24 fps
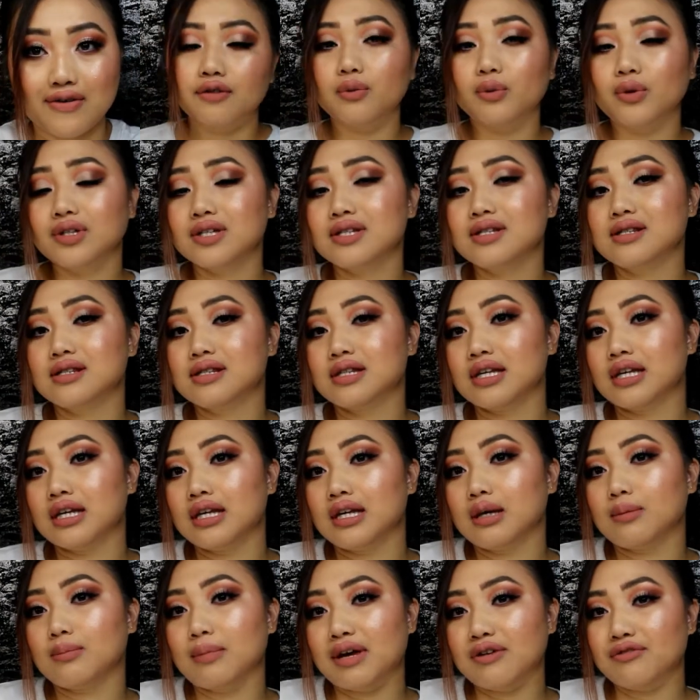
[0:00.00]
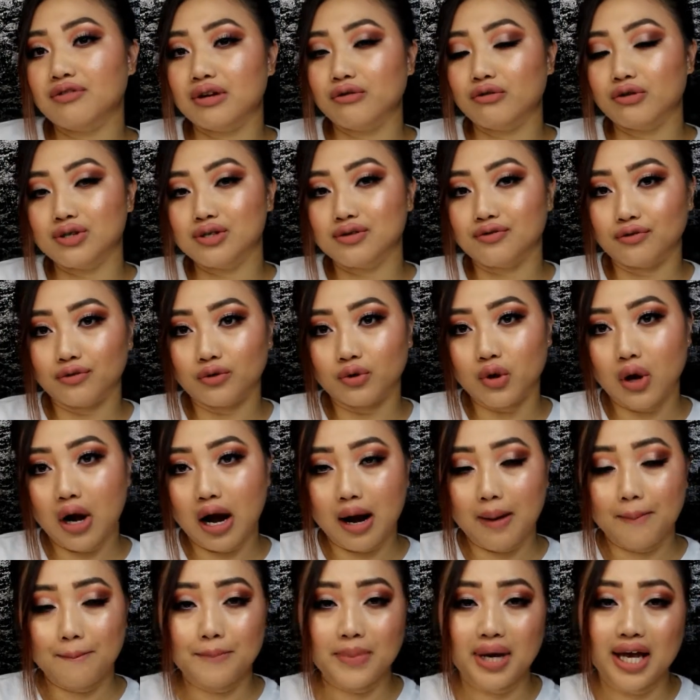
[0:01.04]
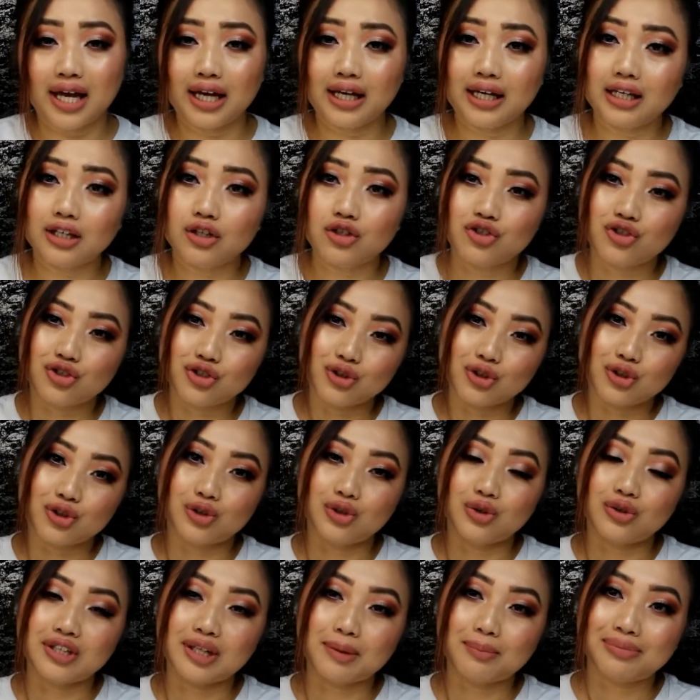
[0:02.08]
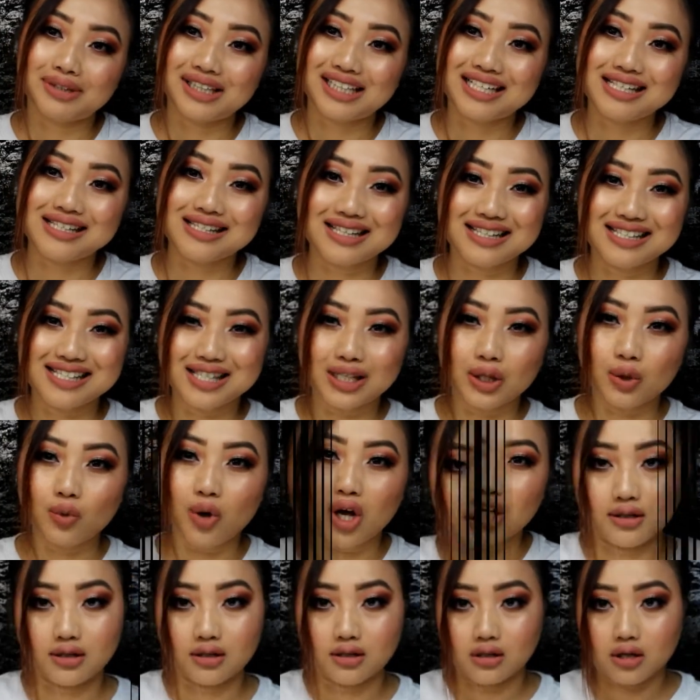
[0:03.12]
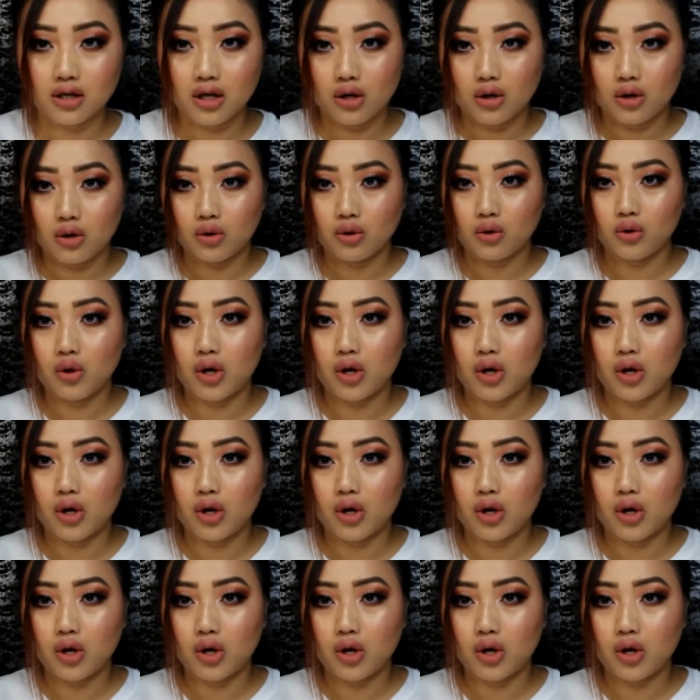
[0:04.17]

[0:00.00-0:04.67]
If you want to see my favorites for May and June, then please continue watching.